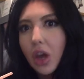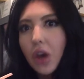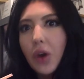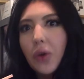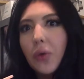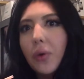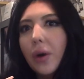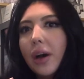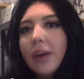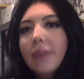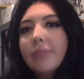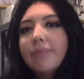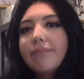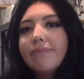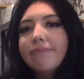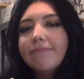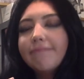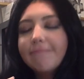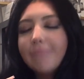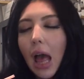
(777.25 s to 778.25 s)
No,
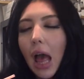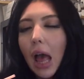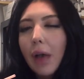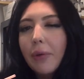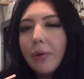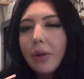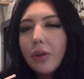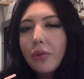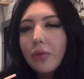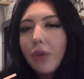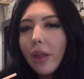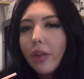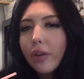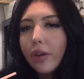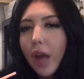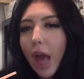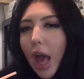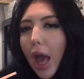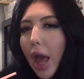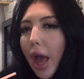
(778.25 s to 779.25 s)
I would rather
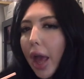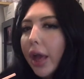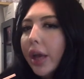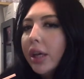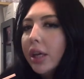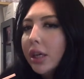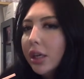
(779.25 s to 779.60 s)
die.